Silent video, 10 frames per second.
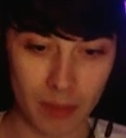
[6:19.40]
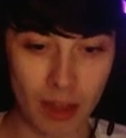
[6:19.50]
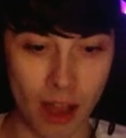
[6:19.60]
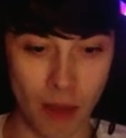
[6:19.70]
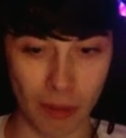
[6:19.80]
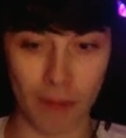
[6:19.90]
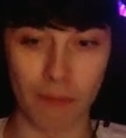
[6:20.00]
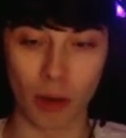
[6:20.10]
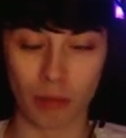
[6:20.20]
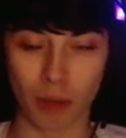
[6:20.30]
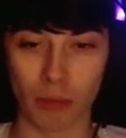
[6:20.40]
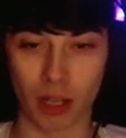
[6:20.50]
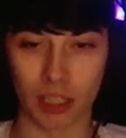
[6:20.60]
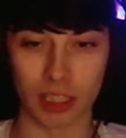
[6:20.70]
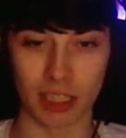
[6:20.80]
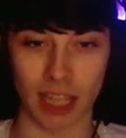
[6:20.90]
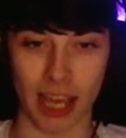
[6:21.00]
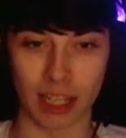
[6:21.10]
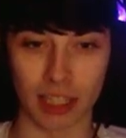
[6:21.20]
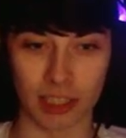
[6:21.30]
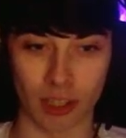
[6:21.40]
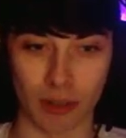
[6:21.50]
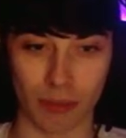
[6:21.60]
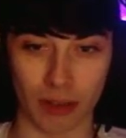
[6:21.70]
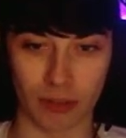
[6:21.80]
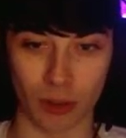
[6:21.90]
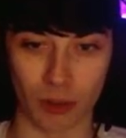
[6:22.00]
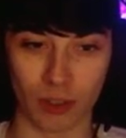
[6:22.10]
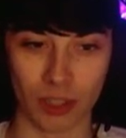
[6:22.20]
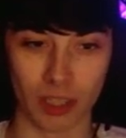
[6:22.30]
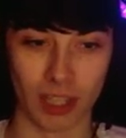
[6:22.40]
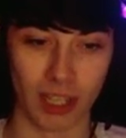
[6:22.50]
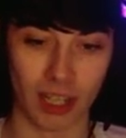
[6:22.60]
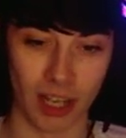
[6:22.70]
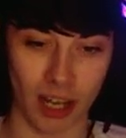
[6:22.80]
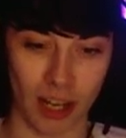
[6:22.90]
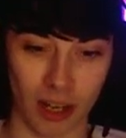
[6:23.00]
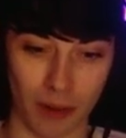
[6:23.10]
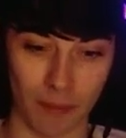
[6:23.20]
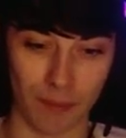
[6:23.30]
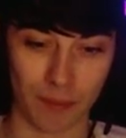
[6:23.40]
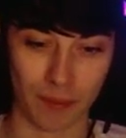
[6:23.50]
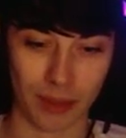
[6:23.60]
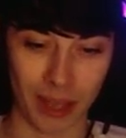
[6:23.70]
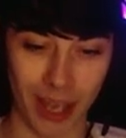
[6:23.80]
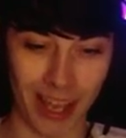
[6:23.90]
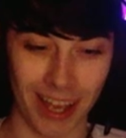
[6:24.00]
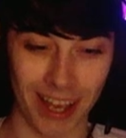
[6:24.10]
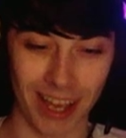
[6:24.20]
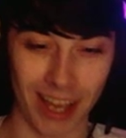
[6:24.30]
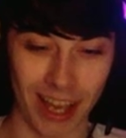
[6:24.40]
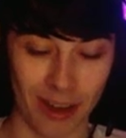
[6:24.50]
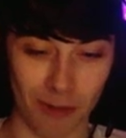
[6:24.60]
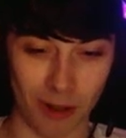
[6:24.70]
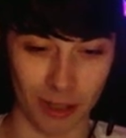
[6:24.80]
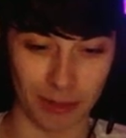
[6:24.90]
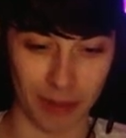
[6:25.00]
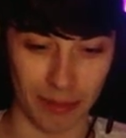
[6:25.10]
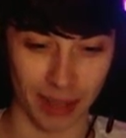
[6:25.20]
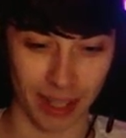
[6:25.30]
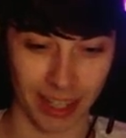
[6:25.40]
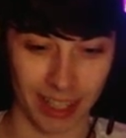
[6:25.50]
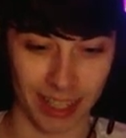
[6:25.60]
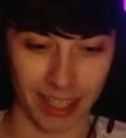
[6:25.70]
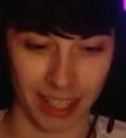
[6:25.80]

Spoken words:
I'm playing Pokemon Masters X on my phone. What else am I playing?